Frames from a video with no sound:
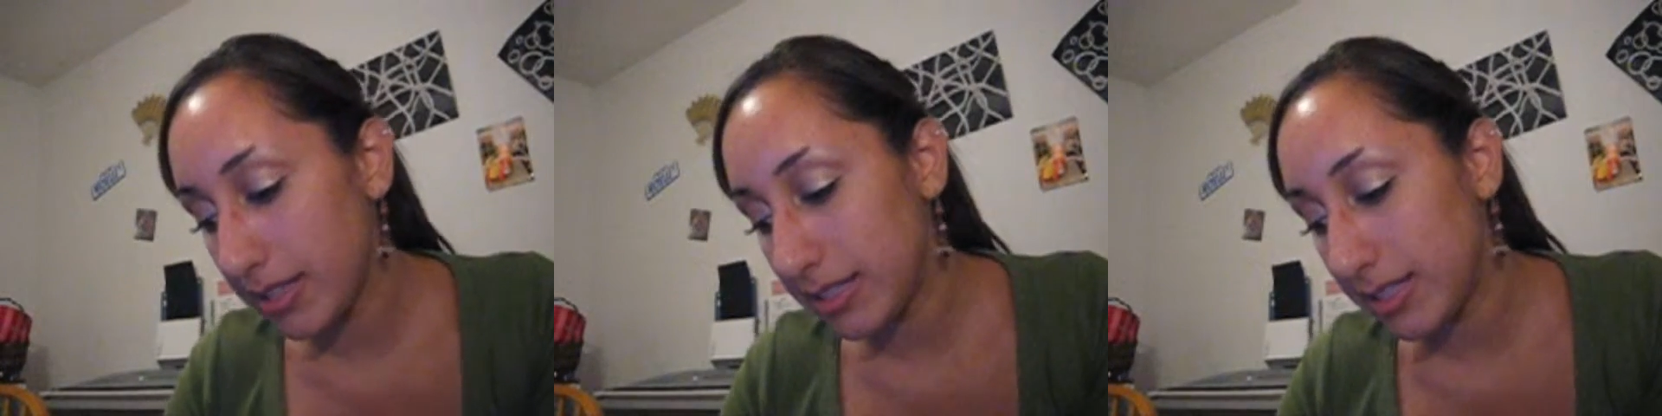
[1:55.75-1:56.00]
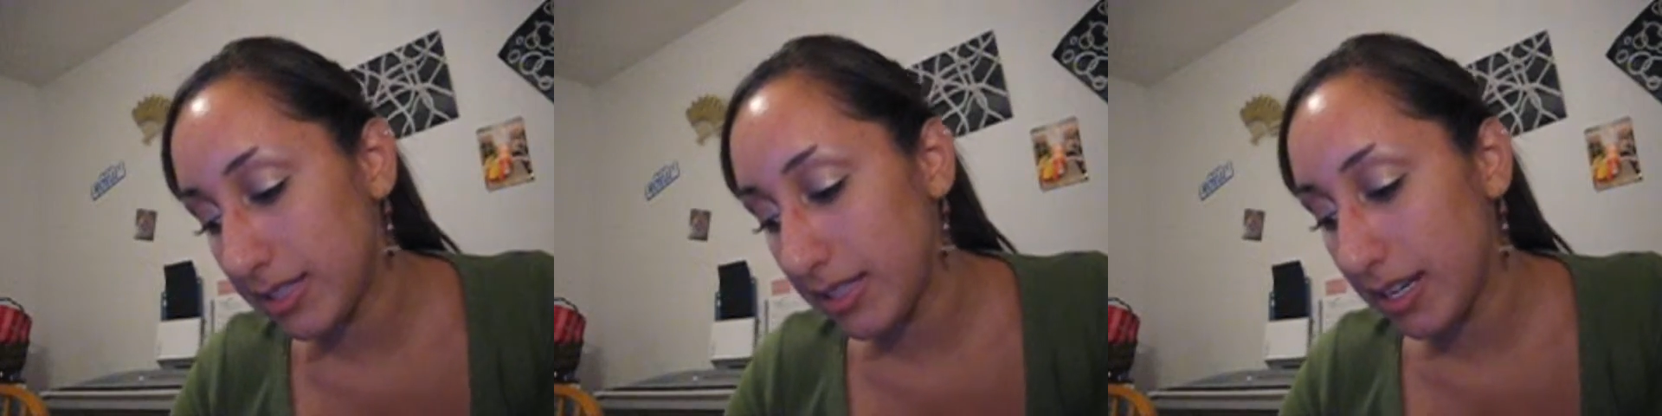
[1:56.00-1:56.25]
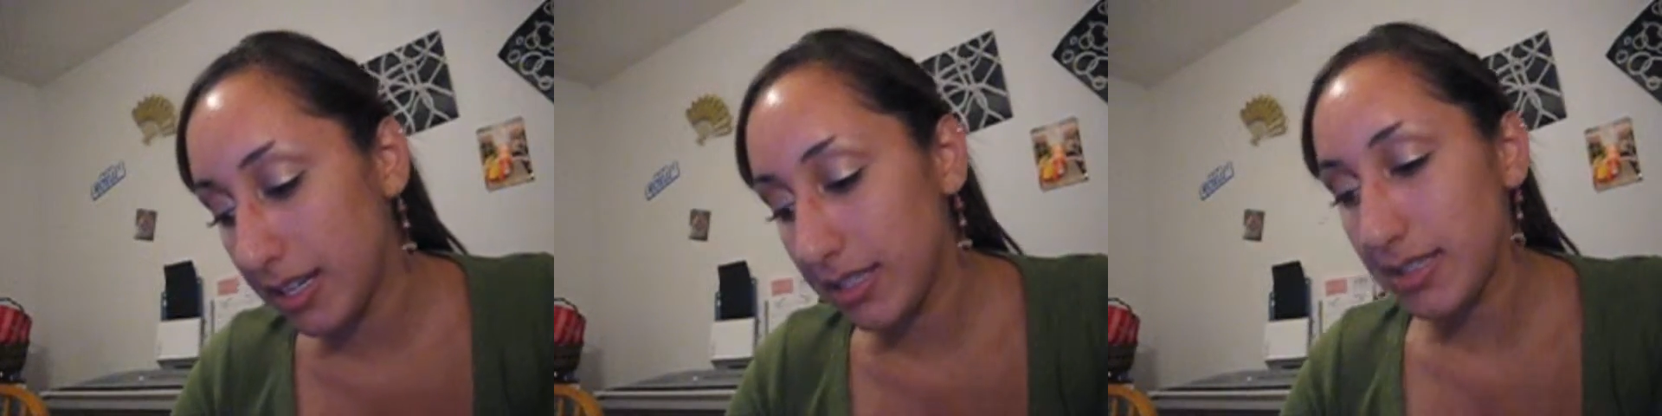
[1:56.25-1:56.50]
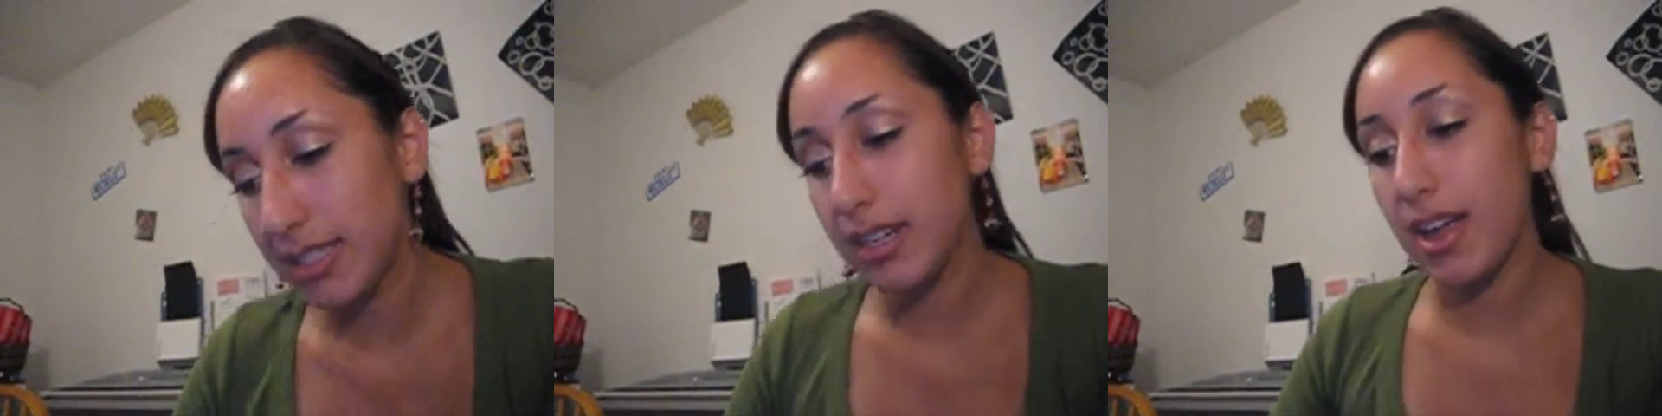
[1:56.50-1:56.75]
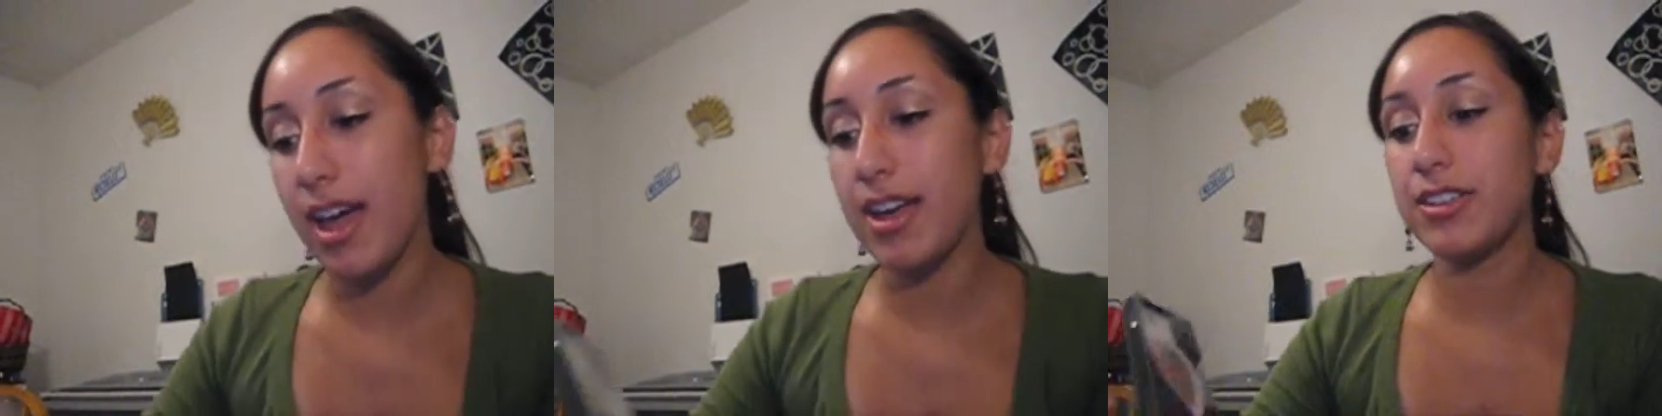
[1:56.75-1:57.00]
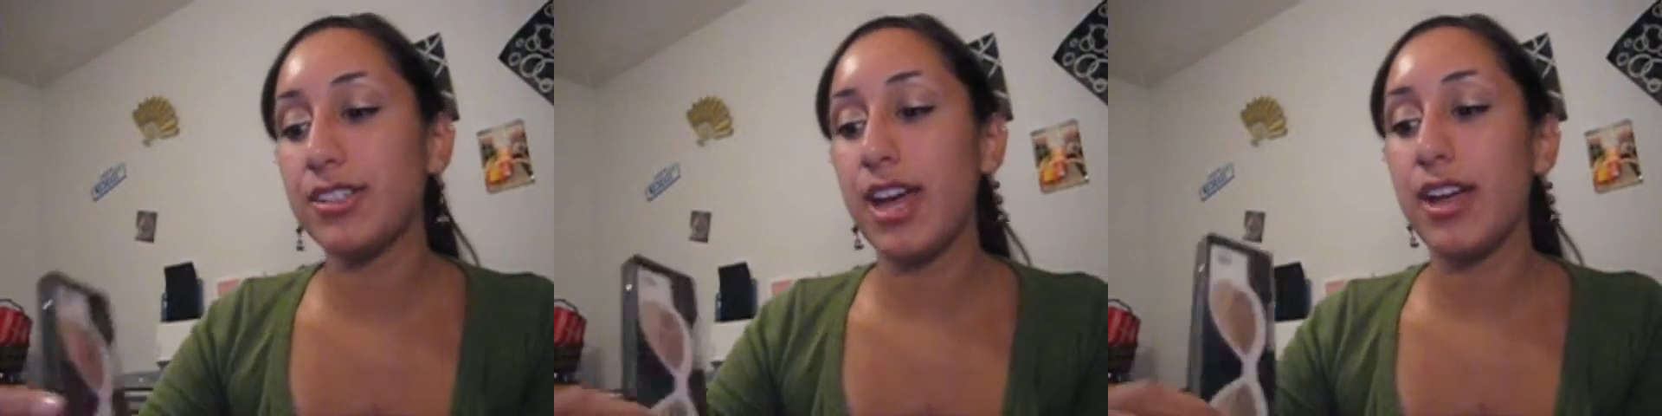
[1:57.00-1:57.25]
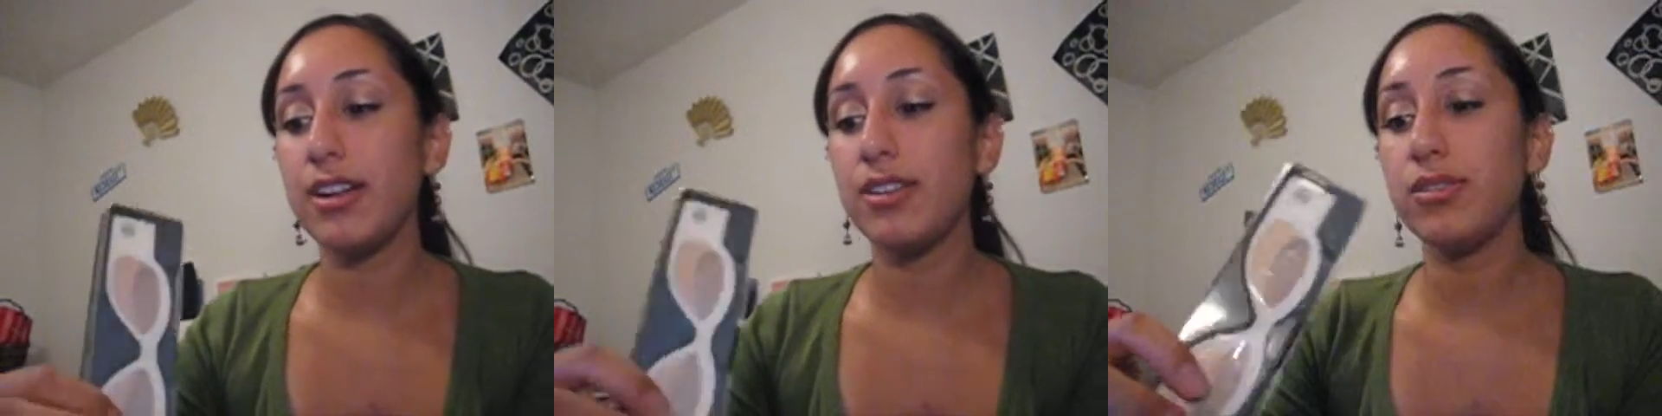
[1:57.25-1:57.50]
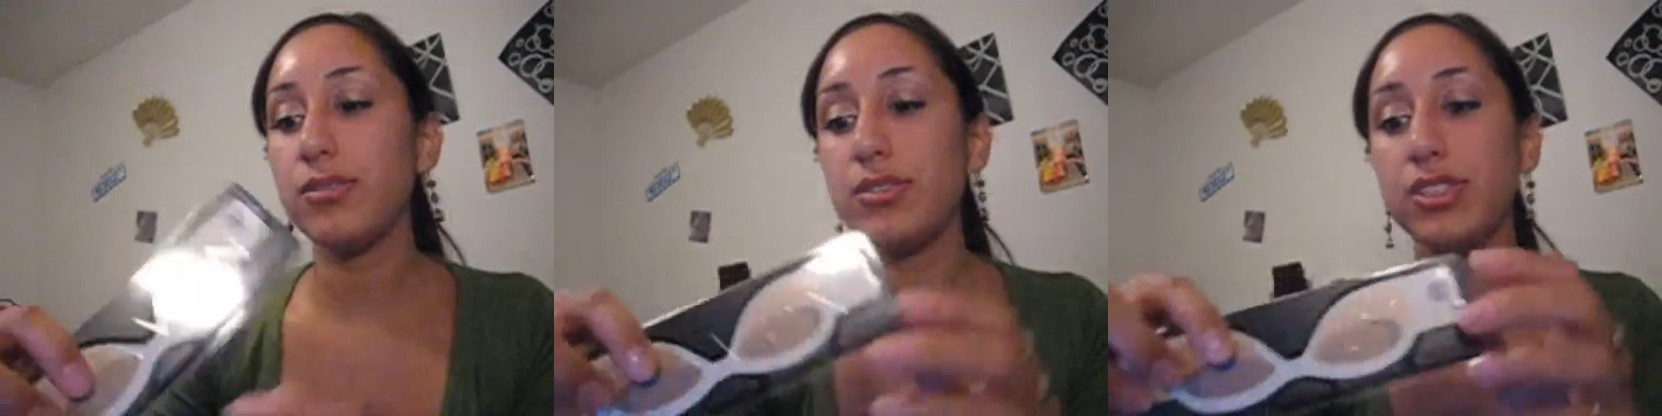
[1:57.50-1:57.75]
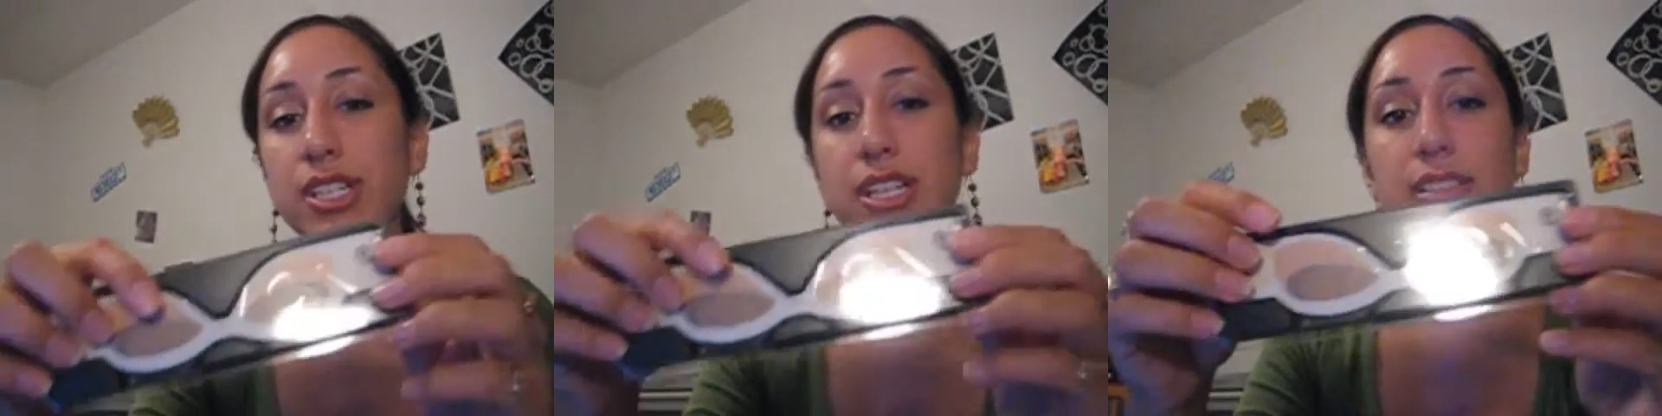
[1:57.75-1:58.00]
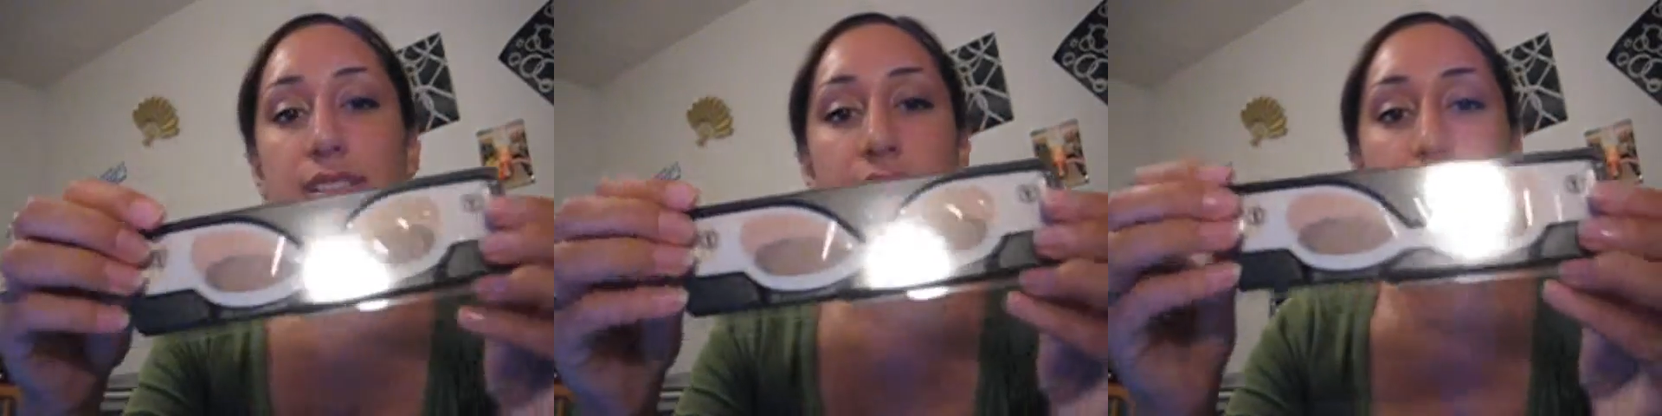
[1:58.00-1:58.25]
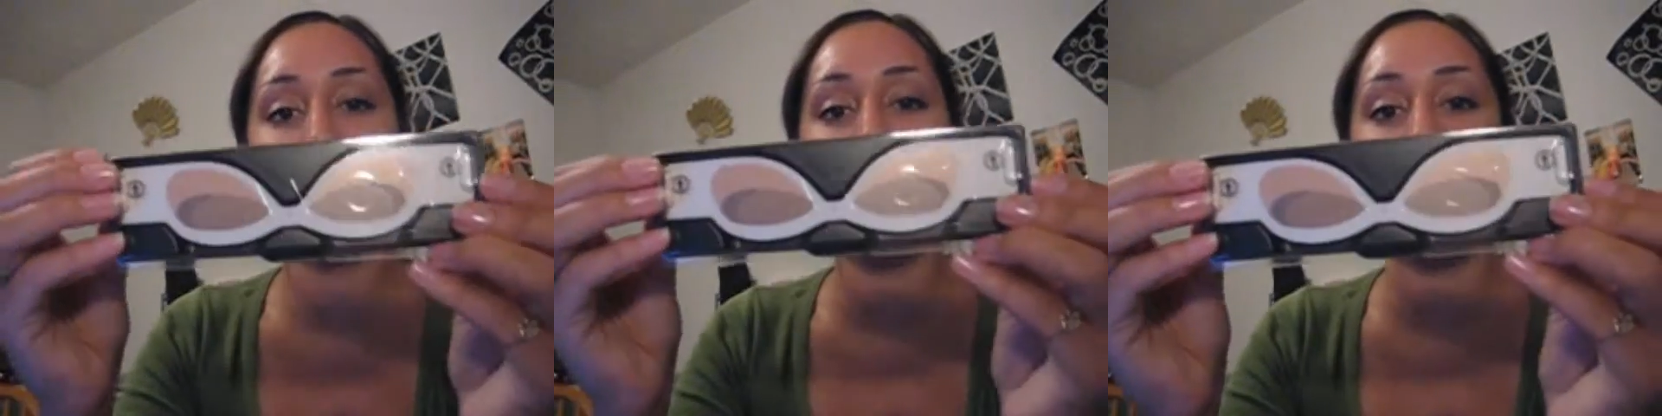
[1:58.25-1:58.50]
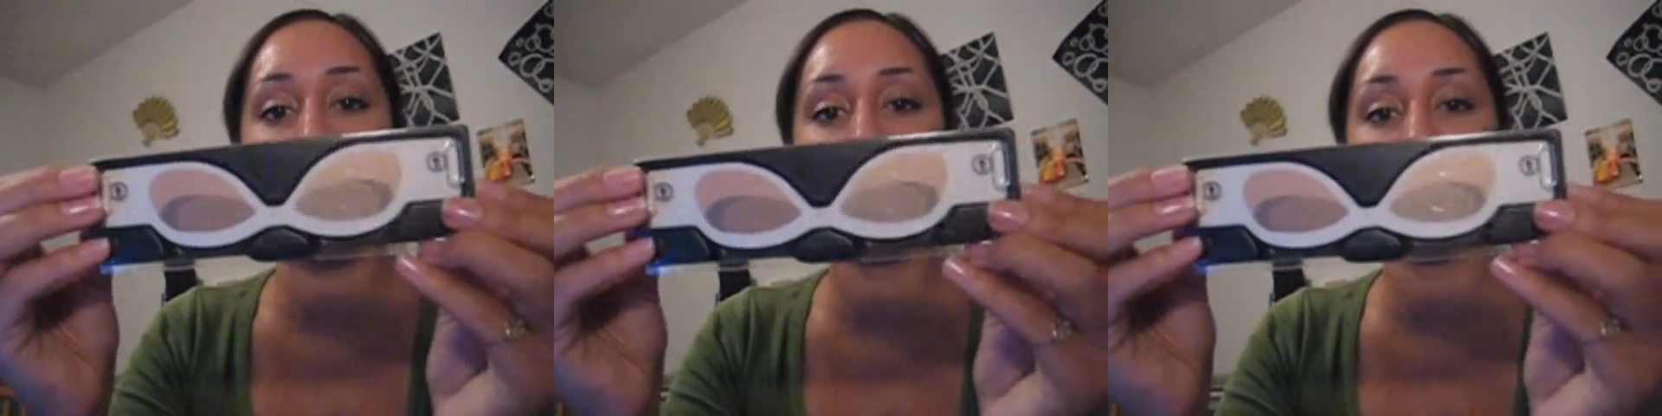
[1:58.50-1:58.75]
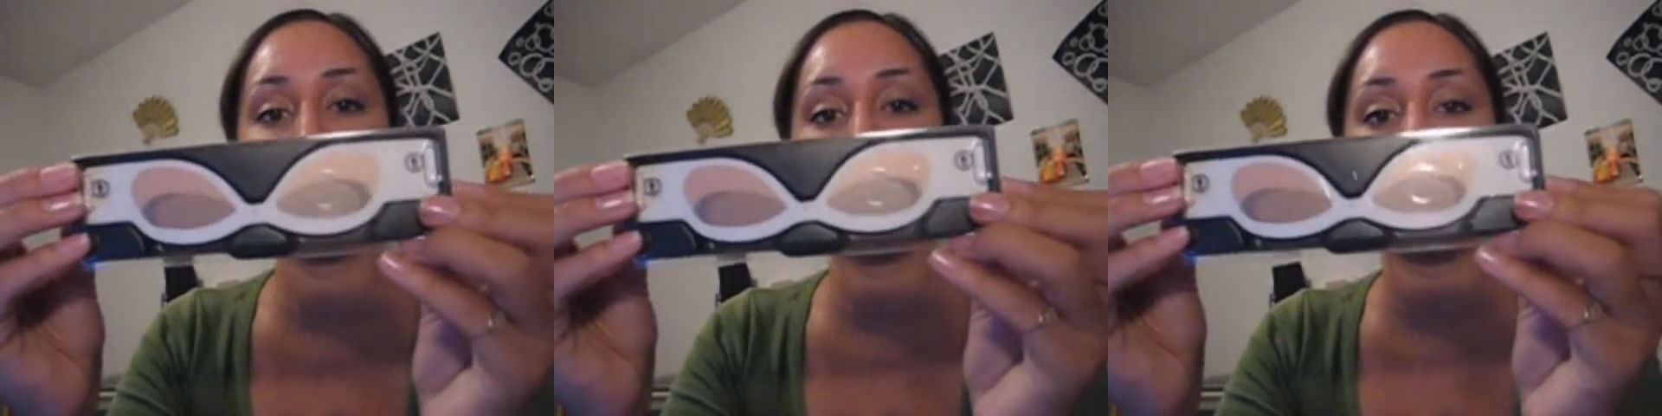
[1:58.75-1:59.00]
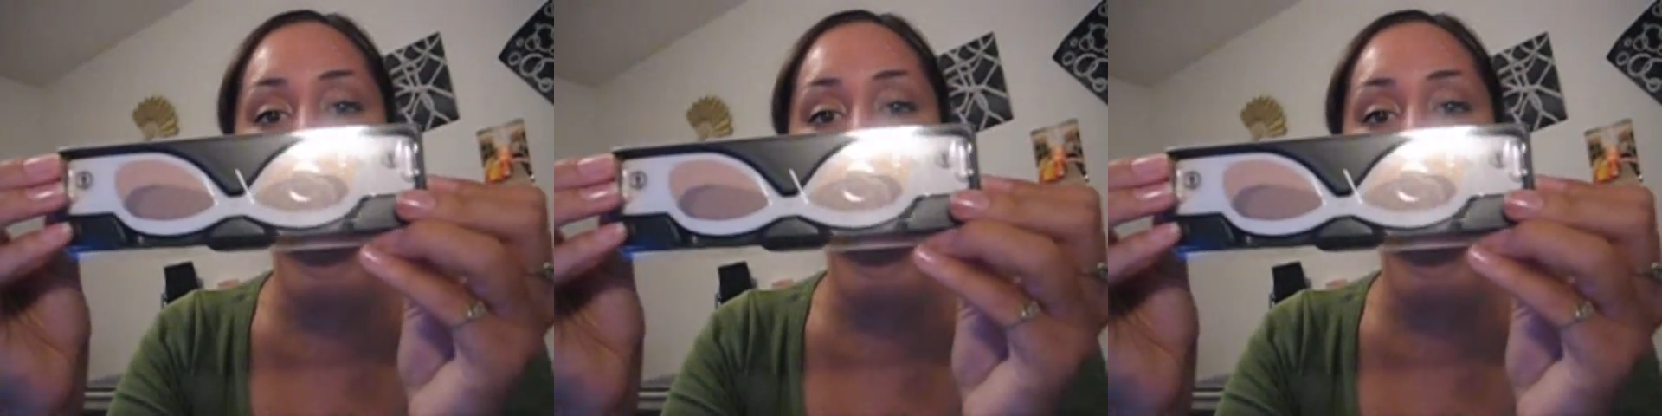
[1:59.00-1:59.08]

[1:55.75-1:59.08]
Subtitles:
This is Instant Eyeshadow Sheets, and it's